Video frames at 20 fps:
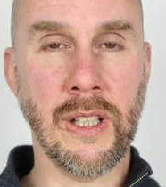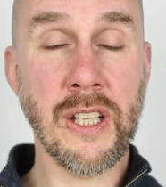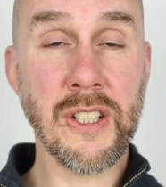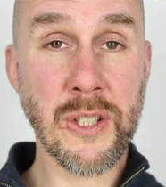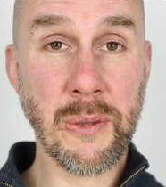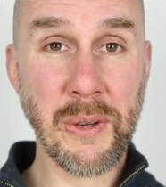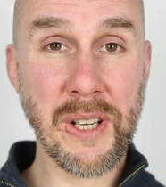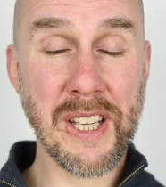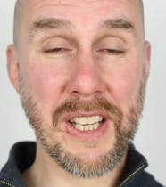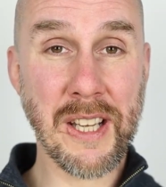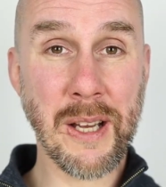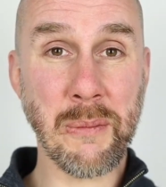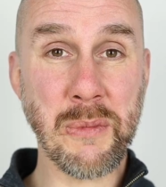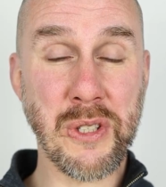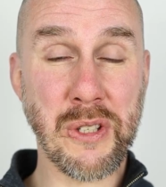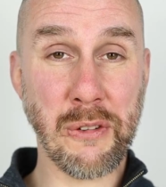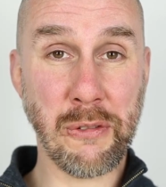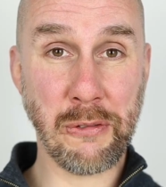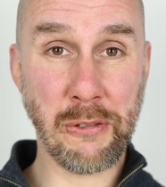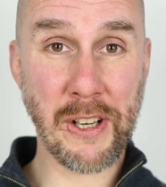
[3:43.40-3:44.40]
So when it comes
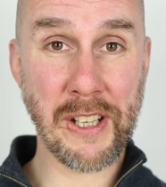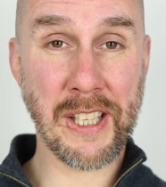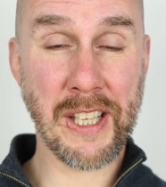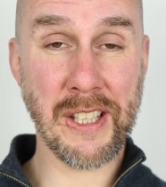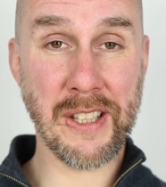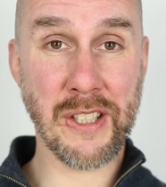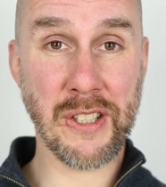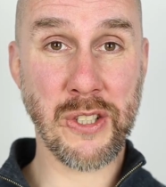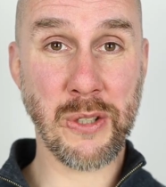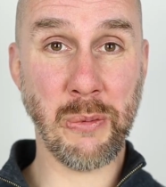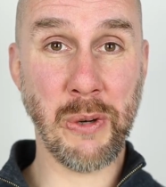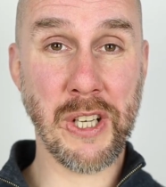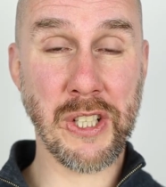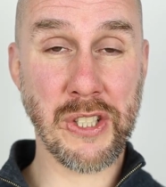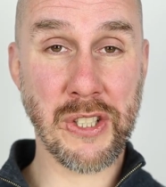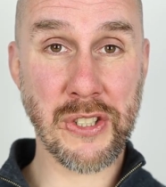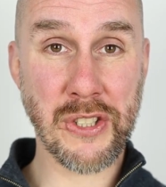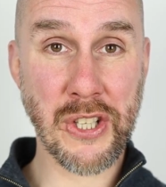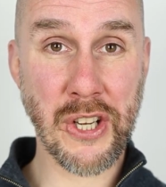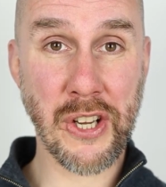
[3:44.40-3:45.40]
to flicking the
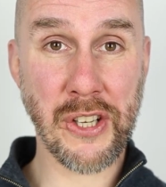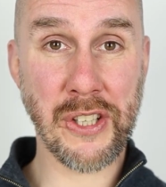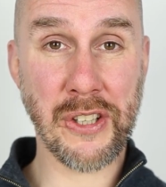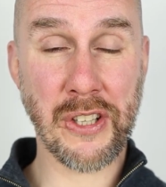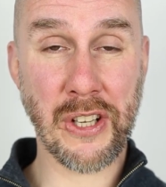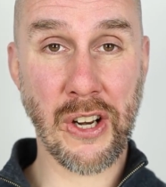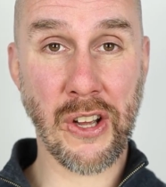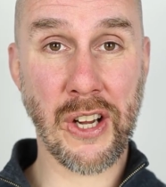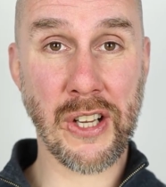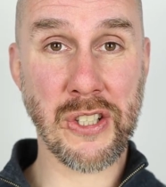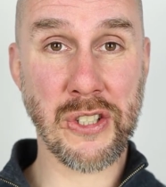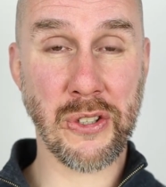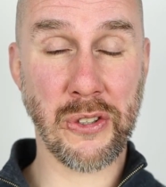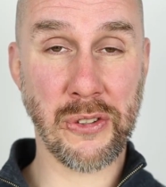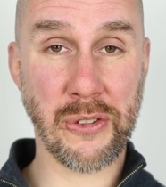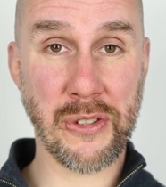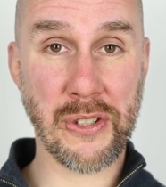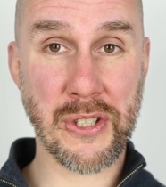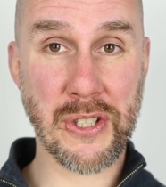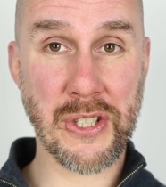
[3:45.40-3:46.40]
switch and turning the lights
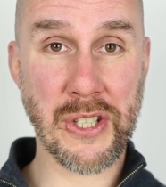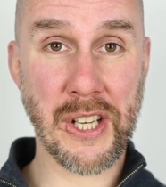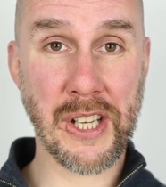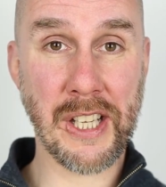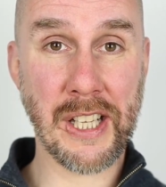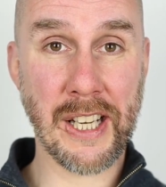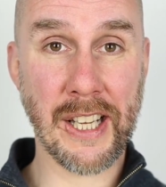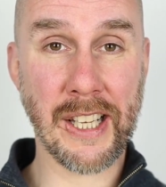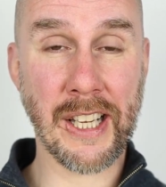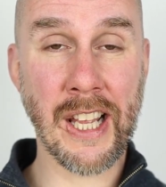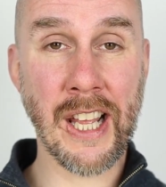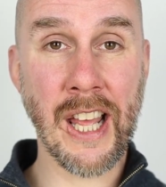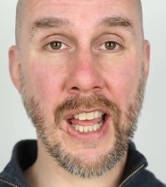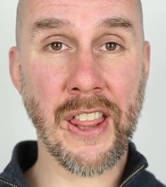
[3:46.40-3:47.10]
on the ceiling,